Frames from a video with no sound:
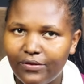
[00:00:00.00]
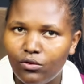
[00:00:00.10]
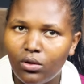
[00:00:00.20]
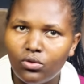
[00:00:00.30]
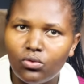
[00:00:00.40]
If
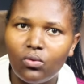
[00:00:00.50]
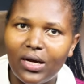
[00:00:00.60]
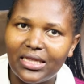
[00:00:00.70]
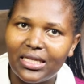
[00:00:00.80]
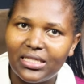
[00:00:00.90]
you want to
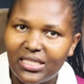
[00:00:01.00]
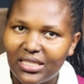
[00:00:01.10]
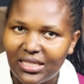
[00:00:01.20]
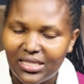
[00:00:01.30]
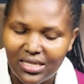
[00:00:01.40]
look at the
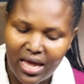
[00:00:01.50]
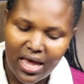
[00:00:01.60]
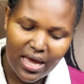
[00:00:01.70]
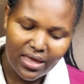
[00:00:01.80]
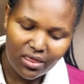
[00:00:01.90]
details
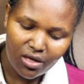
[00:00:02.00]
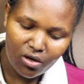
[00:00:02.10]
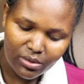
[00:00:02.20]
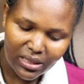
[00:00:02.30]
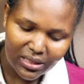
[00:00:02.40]
and the
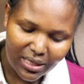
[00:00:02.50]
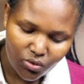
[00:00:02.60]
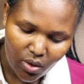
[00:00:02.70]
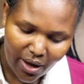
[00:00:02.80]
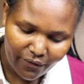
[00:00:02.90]
object
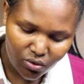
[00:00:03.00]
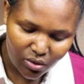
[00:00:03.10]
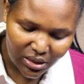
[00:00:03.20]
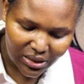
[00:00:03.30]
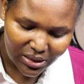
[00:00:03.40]
that you have is
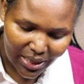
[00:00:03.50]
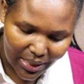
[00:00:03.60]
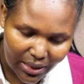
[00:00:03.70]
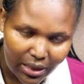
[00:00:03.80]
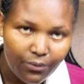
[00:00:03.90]
already
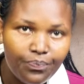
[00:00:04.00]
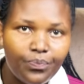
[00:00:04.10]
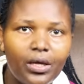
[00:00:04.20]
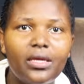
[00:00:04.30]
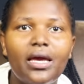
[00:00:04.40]
tiny,
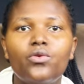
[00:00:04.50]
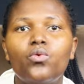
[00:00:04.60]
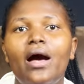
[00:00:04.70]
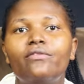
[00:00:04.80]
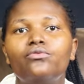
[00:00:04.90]
here you
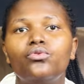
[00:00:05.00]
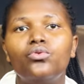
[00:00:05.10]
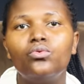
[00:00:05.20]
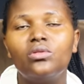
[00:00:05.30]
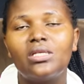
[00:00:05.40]
have to
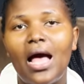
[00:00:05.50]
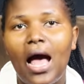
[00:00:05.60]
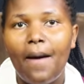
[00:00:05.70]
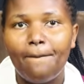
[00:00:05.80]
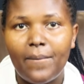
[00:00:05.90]
use
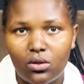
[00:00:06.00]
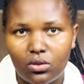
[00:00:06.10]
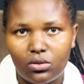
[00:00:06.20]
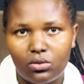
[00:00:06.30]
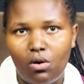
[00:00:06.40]
a
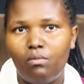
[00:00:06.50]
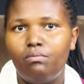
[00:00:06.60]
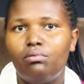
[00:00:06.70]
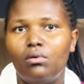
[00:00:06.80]
microscope.